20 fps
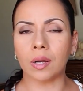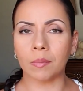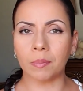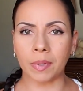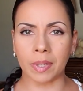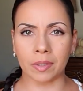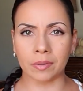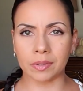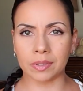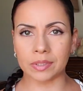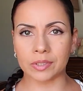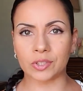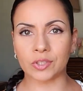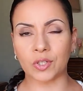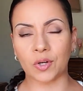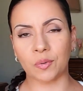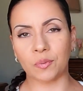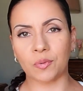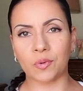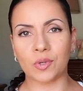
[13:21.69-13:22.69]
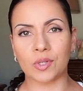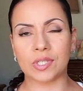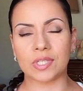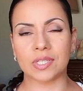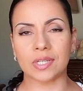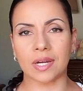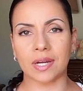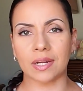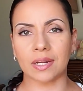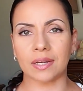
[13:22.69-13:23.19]
about the Star Wars
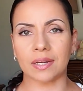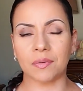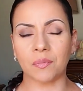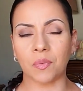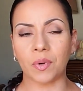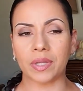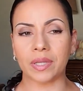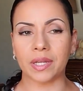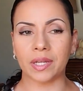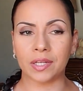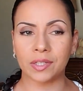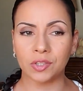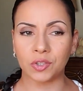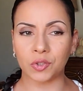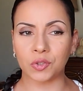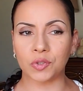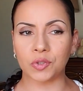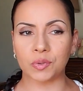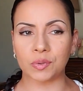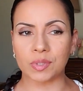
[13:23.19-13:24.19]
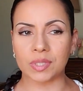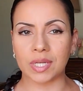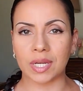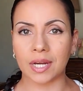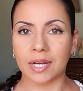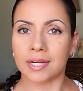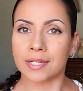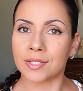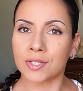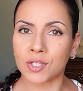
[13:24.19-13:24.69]
saga when
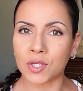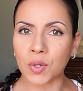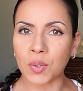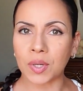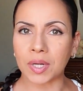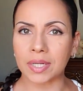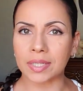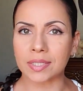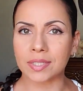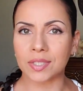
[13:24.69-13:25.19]
introducing Ahsoka.